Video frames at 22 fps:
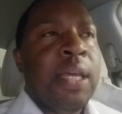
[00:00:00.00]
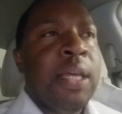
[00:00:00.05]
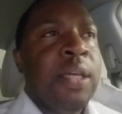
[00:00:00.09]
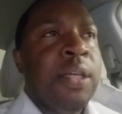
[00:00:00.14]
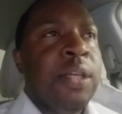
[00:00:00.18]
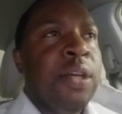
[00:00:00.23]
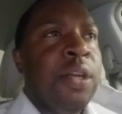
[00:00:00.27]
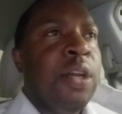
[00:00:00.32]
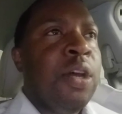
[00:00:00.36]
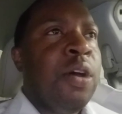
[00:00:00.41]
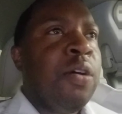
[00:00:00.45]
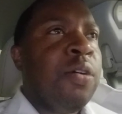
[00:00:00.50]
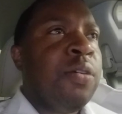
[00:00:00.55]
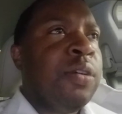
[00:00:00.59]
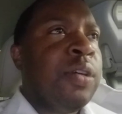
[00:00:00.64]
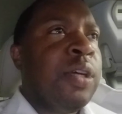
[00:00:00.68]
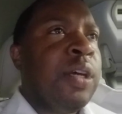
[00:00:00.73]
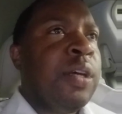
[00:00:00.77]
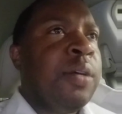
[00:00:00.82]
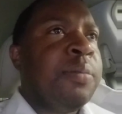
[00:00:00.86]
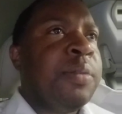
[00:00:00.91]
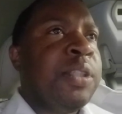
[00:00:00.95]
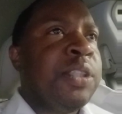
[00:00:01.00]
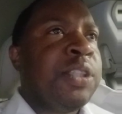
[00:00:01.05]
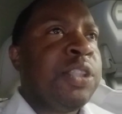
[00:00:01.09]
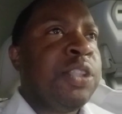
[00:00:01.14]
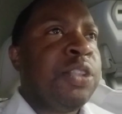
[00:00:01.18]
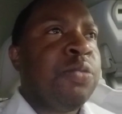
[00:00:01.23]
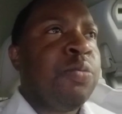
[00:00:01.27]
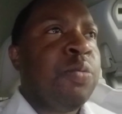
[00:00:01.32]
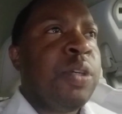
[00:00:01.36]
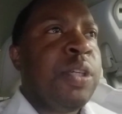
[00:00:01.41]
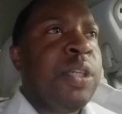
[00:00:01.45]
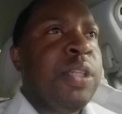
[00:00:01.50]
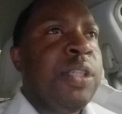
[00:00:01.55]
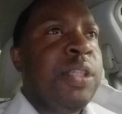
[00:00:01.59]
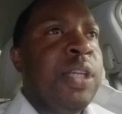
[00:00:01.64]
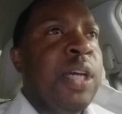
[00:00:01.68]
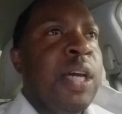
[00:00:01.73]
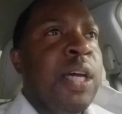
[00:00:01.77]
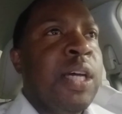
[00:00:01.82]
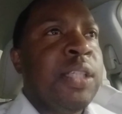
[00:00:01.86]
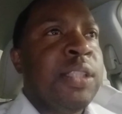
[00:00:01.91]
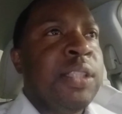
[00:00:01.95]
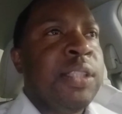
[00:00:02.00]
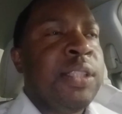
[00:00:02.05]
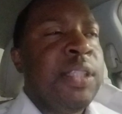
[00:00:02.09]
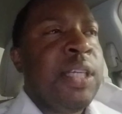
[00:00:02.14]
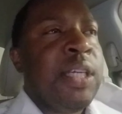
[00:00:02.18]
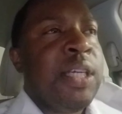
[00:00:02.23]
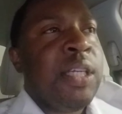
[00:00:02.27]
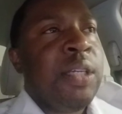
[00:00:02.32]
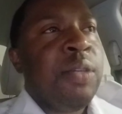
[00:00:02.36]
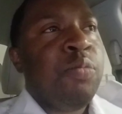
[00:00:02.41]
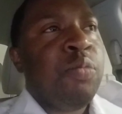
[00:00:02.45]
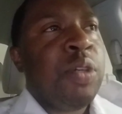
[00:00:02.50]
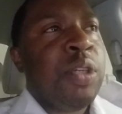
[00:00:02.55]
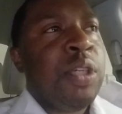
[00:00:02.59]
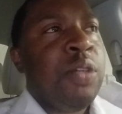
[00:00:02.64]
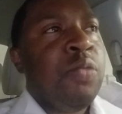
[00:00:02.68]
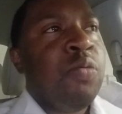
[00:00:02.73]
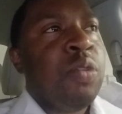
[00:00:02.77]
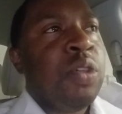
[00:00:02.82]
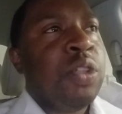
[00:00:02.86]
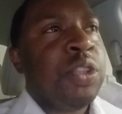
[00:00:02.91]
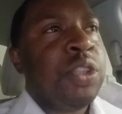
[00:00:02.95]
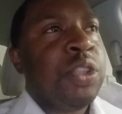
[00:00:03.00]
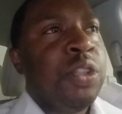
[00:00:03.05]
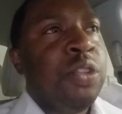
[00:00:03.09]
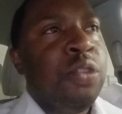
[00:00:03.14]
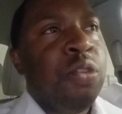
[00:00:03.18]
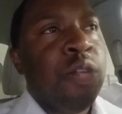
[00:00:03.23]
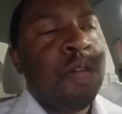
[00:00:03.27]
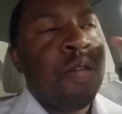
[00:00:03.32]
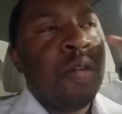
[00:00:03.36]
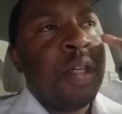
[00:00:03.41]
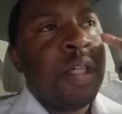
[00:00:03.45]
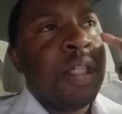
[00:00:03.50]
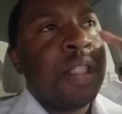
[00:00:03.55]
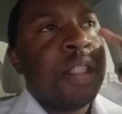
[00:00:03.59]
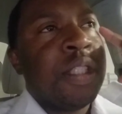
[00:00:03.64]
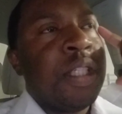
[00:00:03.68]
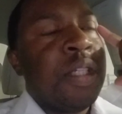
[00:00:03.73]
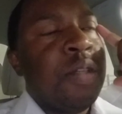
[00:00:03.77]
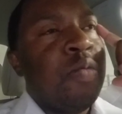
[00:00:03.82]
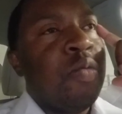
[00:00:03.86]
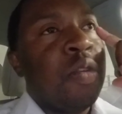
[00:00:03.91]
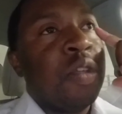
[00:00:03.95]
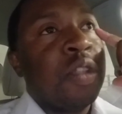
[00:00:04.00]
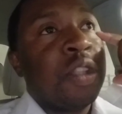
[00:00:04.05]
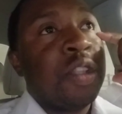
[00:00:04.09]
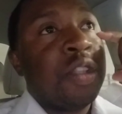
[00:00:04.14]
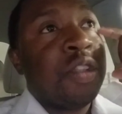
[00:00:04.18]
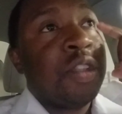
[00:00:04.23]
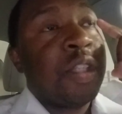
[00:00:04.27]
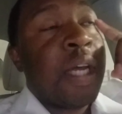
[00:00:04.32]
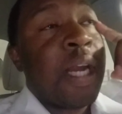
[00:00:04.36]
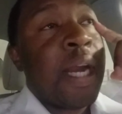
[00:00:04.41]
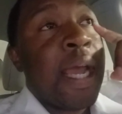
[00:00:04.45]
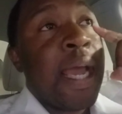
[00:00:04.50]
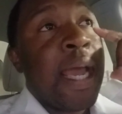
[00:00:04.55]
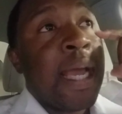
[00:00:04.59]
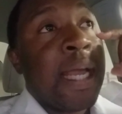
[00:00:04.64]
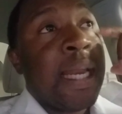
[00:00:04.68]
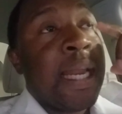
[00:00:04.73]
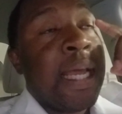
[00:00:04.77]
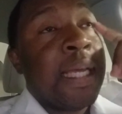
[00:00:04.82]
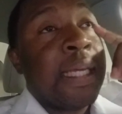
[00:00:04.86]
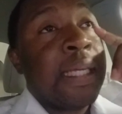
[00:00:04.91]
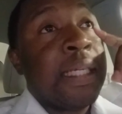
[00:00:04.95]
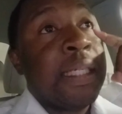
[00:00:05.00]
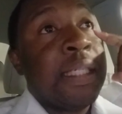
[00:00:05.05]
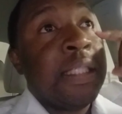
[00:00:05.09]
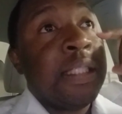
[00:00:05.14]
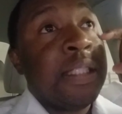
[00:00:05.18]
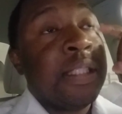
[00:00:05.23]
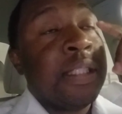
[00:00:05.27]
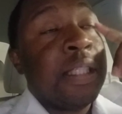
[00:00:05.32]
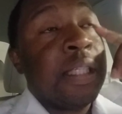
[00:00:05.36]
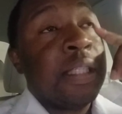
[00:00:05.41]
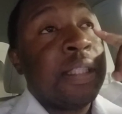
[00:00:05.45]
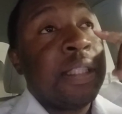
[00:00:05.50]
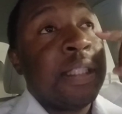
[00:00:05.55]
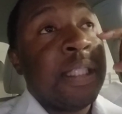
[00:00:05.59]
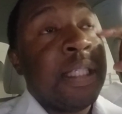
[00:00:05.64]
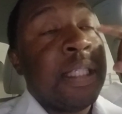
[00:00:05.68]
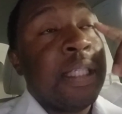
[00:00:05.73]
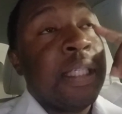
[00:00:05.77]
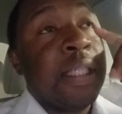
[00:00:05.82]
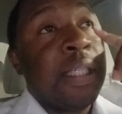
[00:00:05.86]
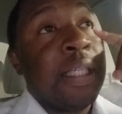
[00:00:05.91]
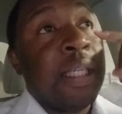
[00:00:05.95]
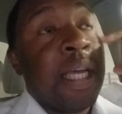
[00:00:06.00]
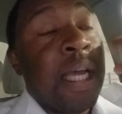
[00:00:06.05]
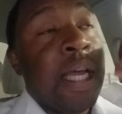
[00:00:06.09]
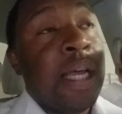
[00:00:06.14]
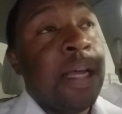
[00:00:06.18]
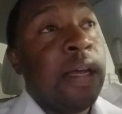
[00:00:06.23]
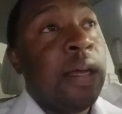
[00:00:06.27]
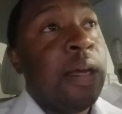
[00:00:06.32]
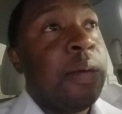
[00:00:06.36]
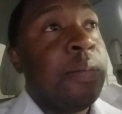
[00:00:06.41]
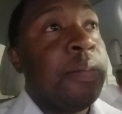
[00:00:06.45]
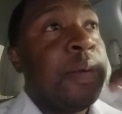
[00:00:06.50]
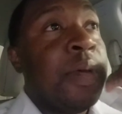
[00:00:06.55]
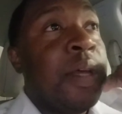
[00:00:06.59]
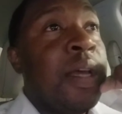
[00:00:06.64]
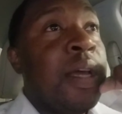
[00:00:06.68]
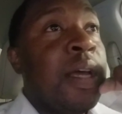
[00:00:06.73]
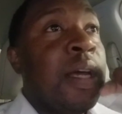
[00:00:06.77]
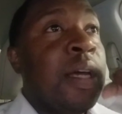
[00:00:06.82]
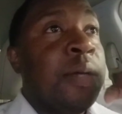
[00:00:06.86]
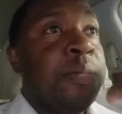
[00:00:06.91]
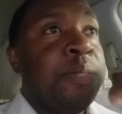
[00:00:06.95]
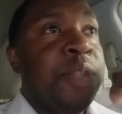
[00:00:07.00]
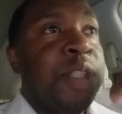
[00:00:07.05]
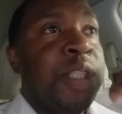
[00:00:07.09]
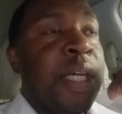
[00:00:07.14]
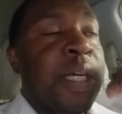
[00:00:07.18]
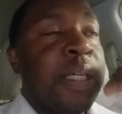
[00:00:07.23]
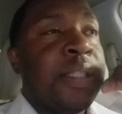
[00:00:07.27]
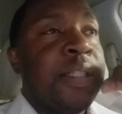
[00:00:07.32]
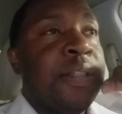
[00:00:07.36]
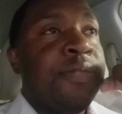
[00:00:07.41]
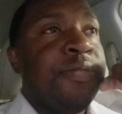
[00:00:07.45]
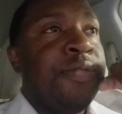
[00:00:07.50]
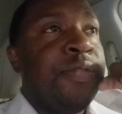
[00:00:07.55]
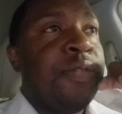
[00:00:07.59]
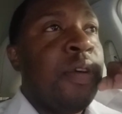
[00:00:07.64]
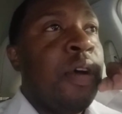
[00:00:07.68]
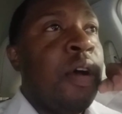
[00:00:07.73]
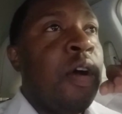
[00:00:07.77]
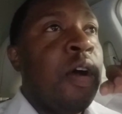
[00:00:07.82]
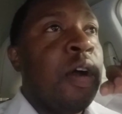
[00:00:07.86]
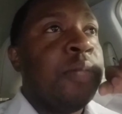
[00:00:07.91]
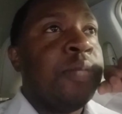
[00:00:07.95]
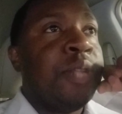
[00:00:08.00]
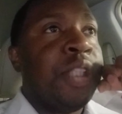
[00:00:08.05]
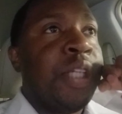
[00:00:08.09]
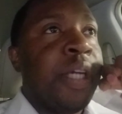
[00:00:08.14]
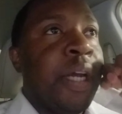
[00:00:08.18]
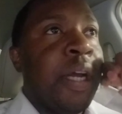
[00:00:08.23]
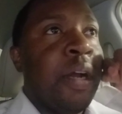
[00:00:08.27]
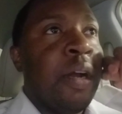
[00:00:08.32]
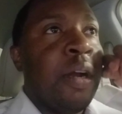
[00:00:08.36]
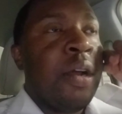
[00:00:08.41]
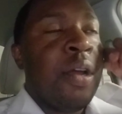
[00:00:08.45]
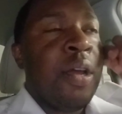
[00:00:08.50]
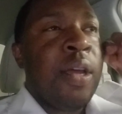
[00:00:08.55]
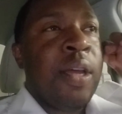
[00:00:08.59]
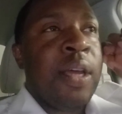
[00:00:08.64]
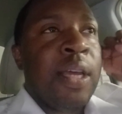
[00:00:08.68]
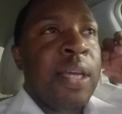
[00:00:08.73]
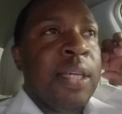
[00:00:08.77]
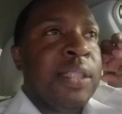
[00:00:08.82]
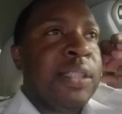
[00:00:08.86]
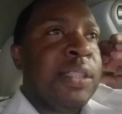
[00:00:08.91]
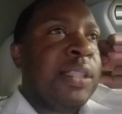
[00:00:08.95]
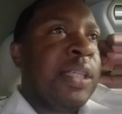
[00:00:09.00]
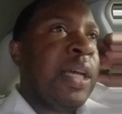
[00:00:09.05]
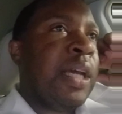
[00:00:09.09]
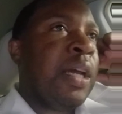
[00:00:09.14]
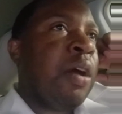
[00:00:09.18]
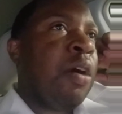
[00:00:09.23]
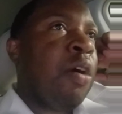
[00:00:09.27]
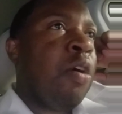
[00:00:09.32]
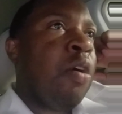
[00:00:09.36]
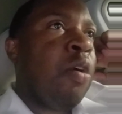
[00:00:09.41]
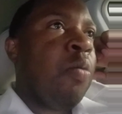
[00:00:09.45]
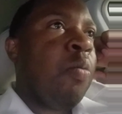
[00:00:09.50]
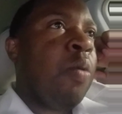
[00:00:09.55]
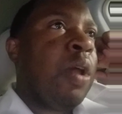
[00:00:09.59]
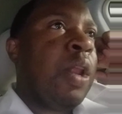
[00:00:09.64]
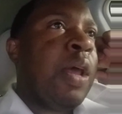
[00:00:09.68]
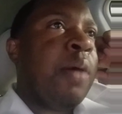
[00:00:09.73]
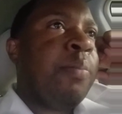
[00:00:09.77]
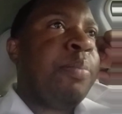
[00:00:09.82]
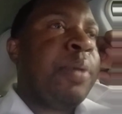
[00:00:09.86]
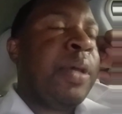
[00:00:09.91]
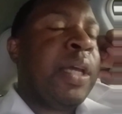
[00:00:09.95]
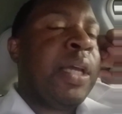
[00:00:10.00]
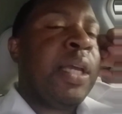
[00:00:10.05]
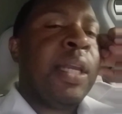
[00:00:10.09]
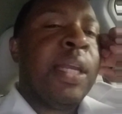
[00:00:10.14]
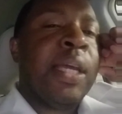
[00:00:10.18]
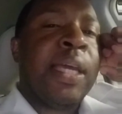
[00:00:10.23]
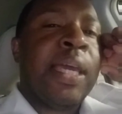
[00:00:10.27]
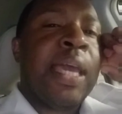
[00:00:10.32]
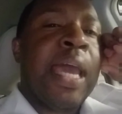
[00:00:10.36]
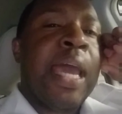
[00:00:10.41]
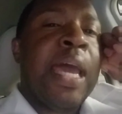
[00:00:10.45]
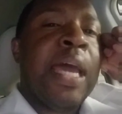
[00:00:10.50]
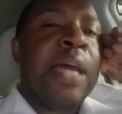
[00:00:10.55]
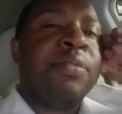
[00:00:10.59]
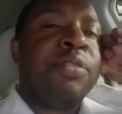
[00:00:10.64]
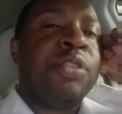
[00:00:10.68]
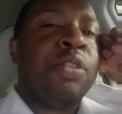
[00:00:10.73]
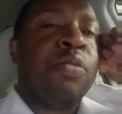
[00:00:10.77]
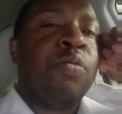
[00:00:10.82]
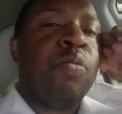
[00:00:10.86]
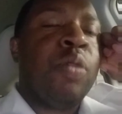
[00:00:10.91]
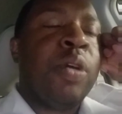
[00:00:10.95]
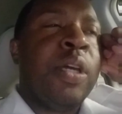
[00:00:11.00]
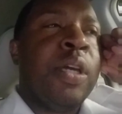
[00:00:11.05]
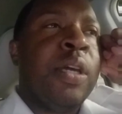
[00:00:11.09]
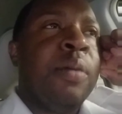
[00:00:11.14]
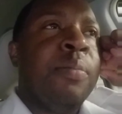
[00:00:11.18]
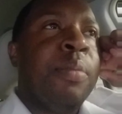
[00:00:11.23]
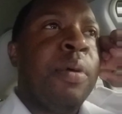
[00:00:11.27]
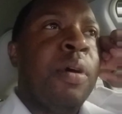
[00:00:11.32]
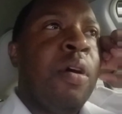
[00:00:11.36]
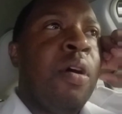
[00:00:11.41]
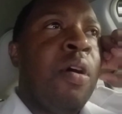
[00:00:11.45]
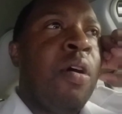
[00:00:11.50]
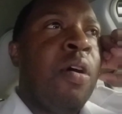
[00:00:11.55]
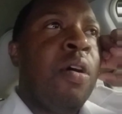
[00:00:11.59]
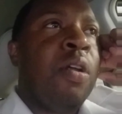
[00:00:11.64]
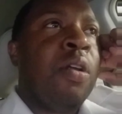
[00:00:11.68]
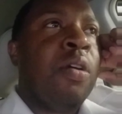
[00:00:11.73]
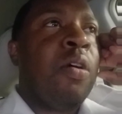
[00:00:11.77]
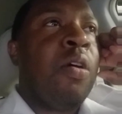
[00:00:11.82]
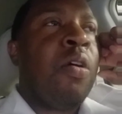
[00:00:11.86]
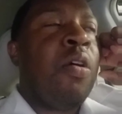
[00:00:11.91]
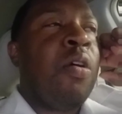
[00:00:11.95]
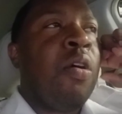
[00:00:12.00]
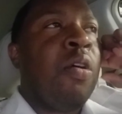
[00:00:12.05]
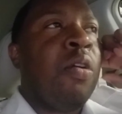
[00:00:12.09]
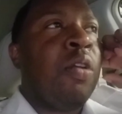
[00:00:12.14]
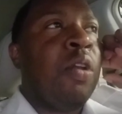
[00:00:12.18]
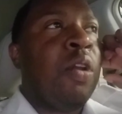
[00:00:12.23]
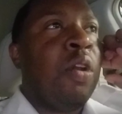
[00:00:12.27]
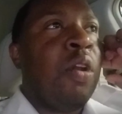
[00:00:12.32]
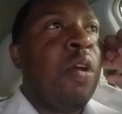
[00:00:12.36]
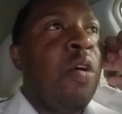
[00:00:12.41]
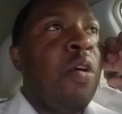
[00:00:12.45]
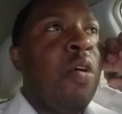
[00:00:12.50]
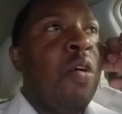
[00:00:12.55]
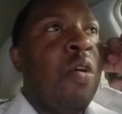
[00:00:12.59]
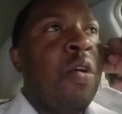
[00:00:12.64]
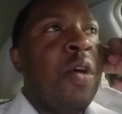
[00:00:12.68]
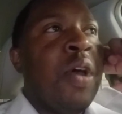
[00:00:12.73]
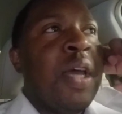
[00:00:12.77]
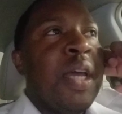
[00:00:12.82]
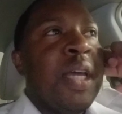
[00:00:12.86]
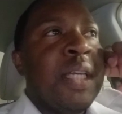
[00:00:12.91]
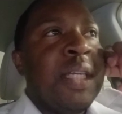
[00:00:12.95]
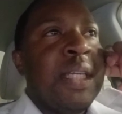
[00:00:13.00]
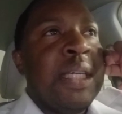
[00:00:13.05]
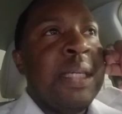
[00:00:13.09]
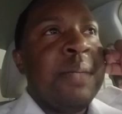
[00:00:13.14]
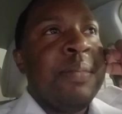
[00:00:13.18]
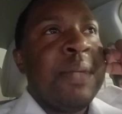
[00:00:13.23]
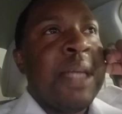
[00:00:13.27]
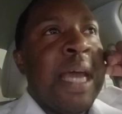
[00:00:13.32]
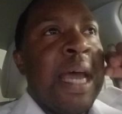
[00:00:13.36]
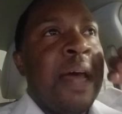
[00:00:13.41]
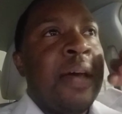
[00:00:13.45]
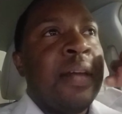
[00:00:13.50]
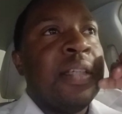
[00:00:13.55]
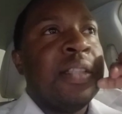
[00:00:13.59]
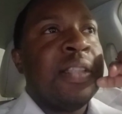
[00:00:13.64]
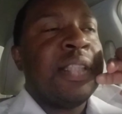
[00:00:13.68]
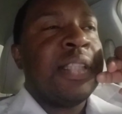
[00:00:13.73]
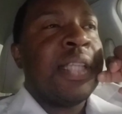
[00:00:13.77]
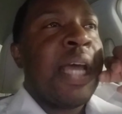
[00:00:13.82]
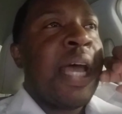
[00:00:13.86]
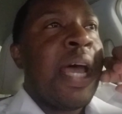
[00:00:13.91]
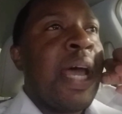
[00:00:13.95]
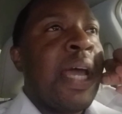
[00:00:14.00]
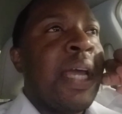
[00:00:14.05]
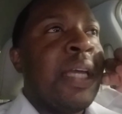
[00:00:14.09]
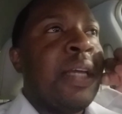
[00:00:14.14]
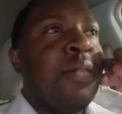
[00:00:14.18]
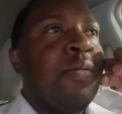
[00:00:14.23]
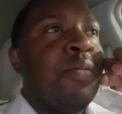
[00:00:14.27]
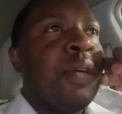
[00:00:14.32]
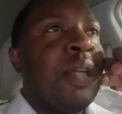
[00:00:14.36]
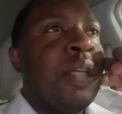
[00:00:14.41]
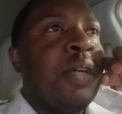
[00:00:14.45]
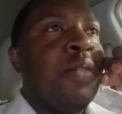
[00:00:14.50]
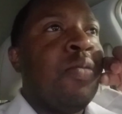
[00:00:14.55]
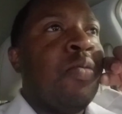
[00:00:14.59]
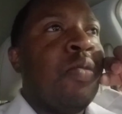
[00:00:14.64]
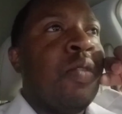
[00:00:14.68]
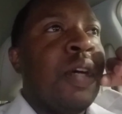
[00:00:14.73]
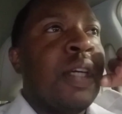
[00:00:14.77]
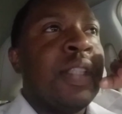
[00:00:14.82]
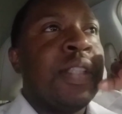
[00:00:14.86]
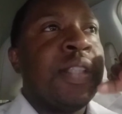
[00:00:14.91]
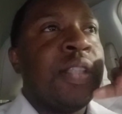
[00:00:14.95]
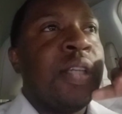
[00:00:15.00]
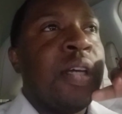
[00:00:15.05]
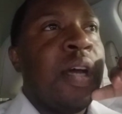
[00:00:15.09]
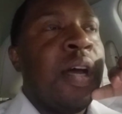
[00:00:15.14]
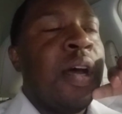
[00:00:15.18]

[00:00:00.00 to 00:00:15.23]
This is what he does. And then what he wants to do is he wants to try to act like he's sitting in the objective armchair and say, oh, well, I'm picking the Cavs to win. But all along, deep down inside, he really wants